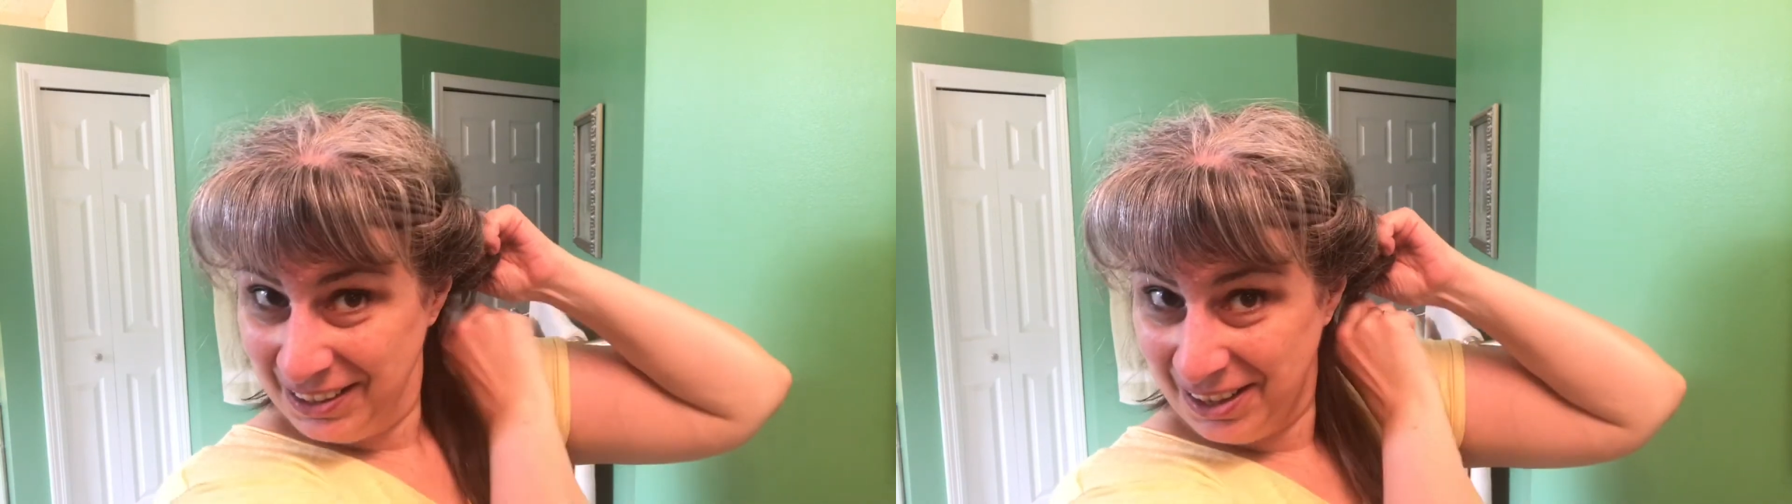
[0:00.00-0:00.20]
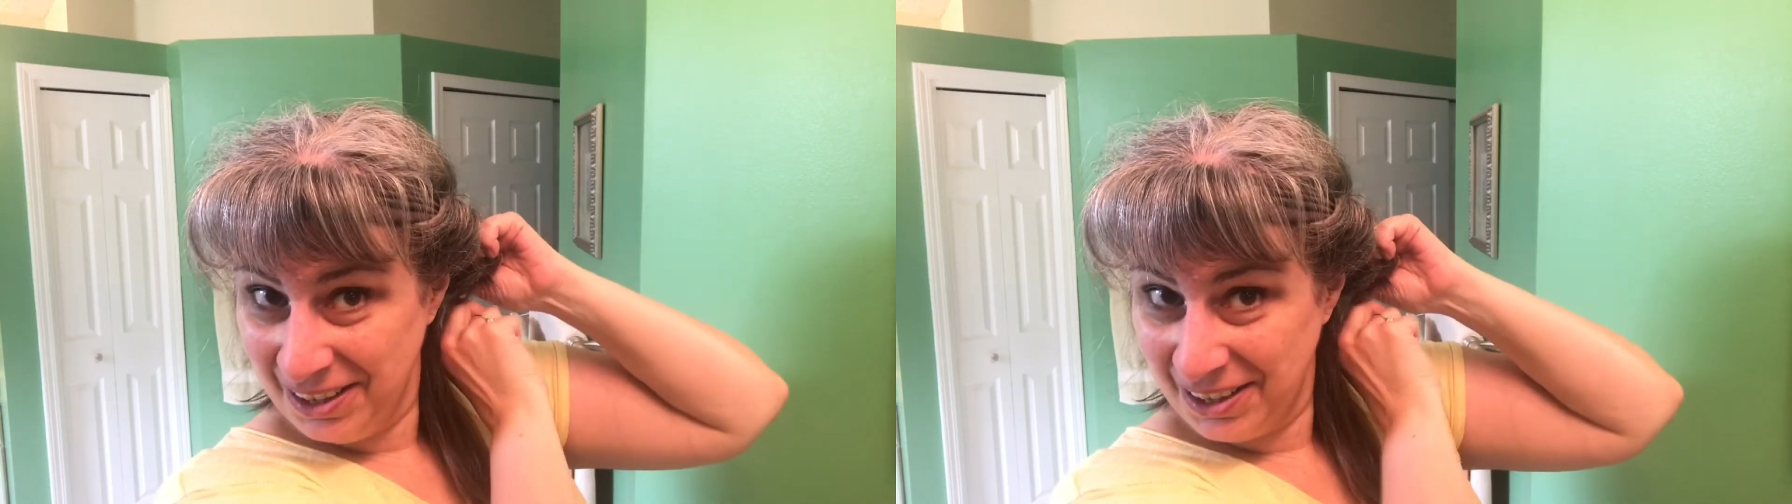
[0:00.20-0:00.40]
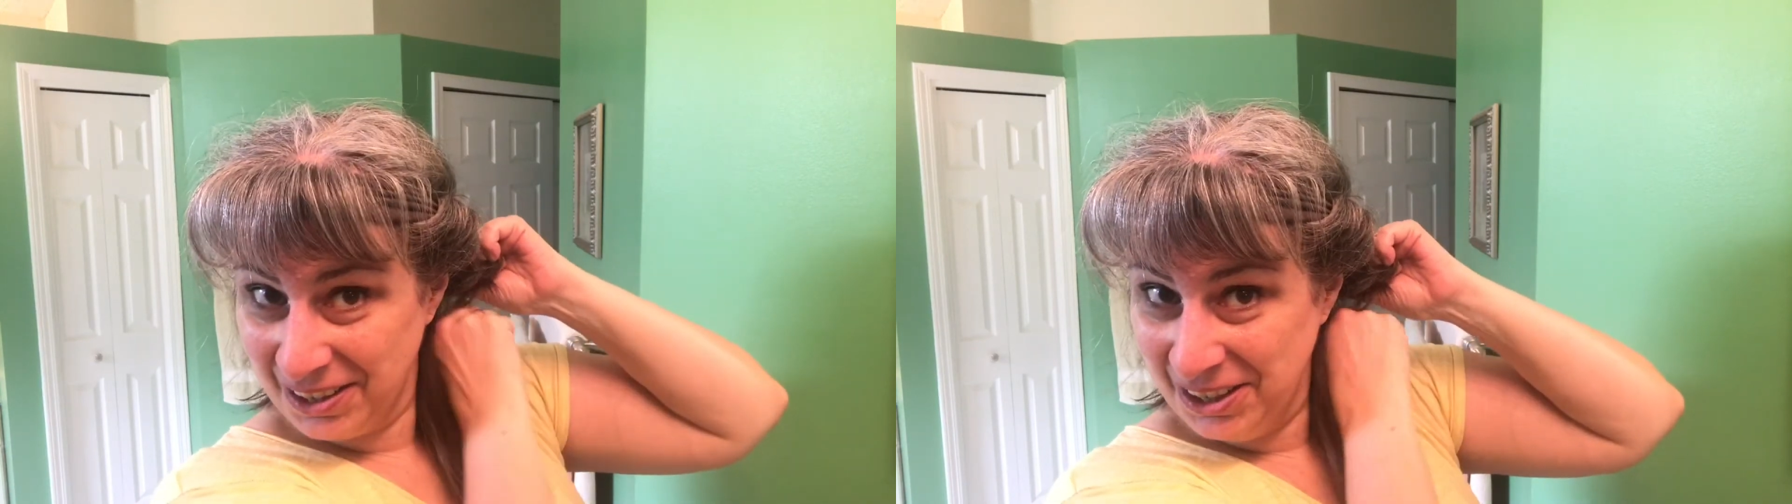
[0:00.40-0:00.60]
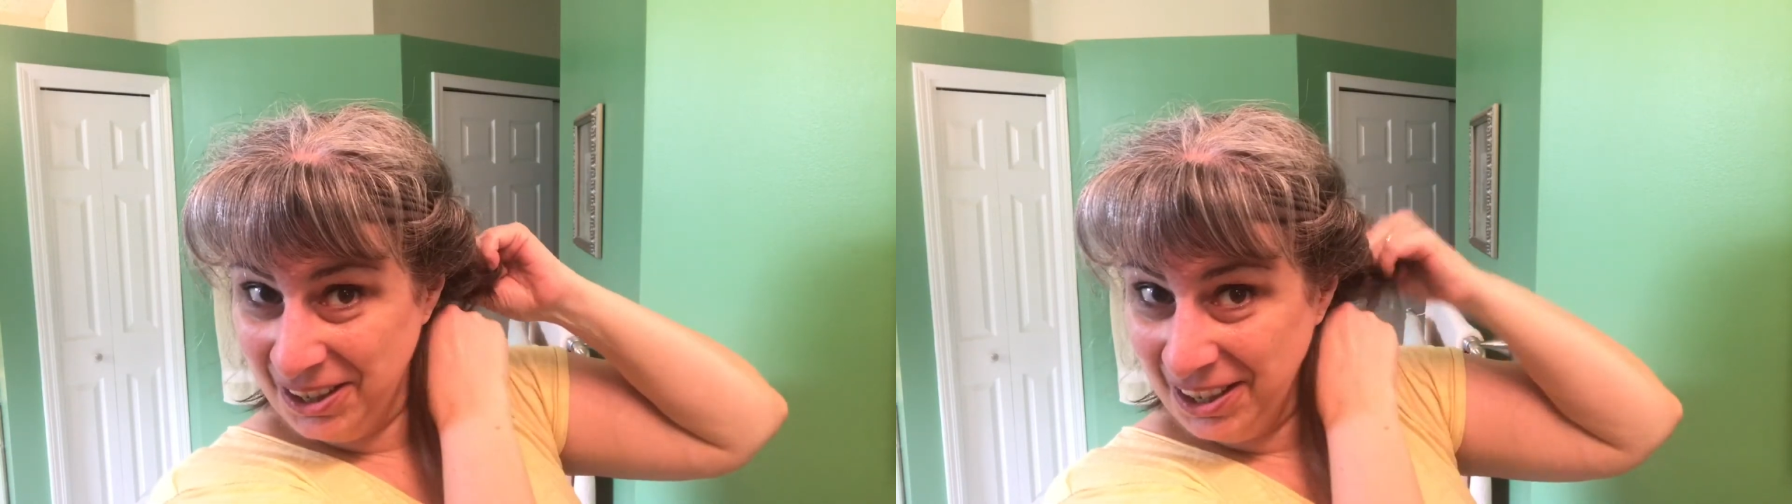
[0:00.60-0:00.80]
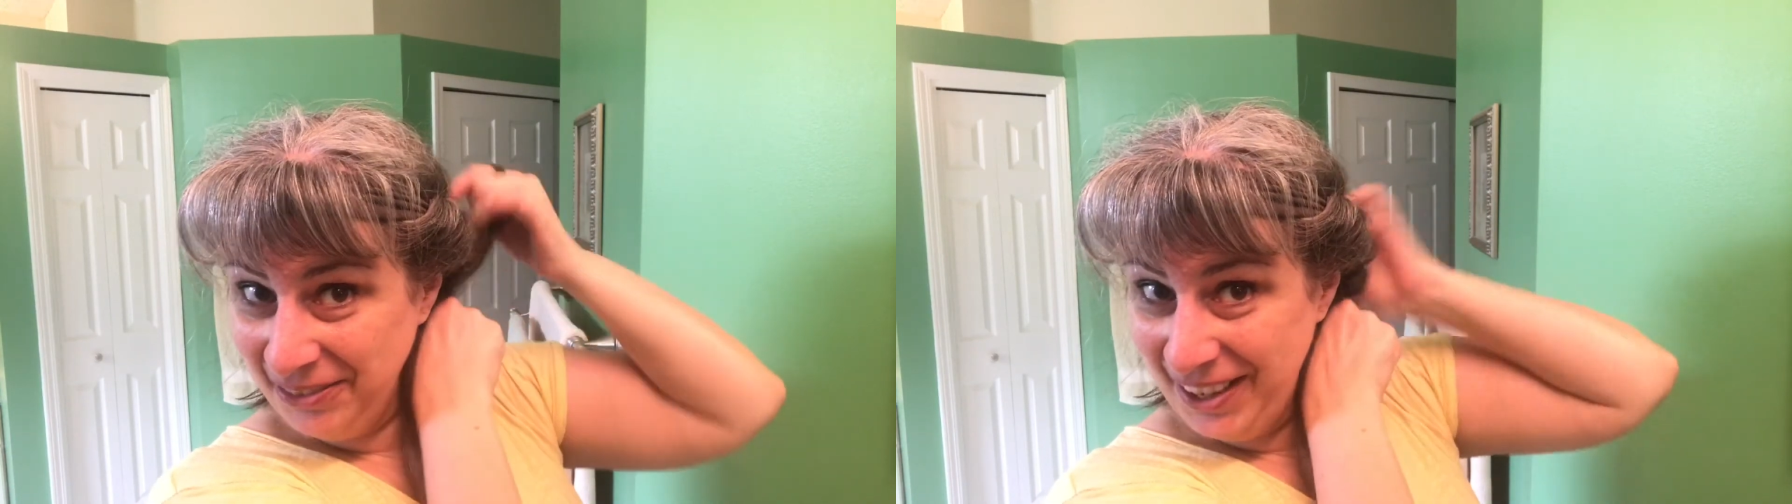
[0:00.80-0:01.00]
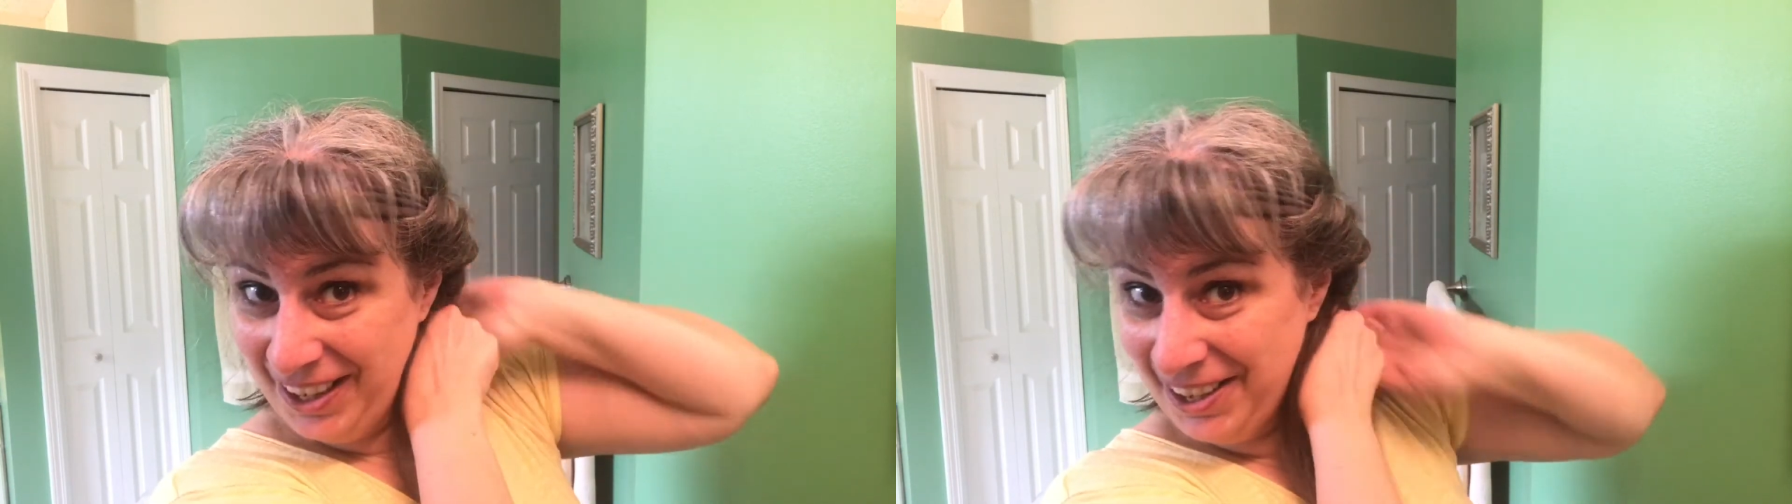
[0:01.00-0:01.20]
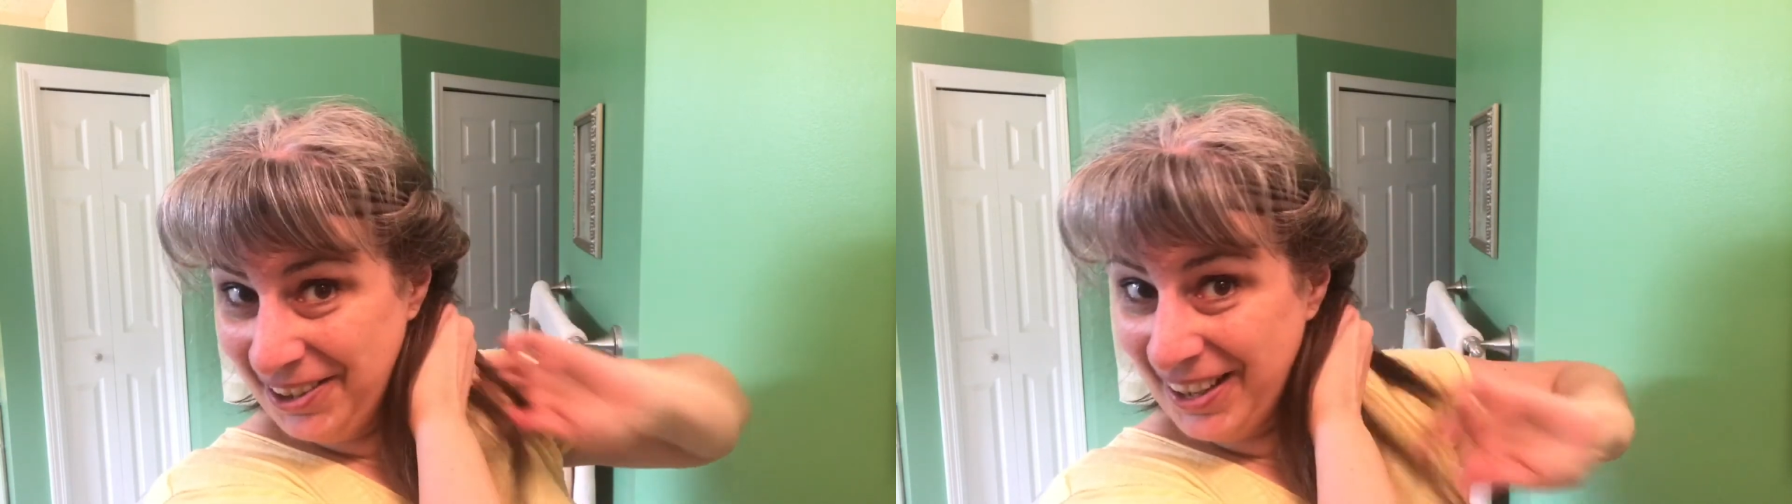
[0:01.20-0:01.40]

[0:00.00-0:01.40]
a cooking video